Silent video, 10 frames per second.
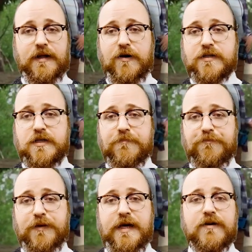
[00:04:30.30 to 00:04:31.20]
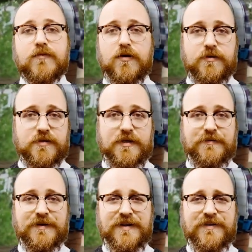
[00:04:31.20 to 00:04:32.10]
allow us to play roles
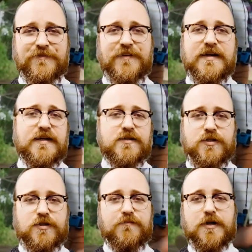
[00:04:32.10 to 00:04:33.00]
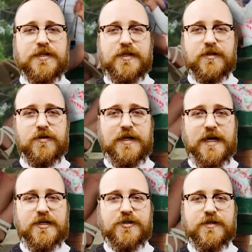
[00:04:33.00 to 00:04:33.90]
and fit into particular
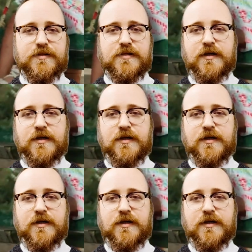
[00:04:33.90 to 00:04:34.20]
occasions,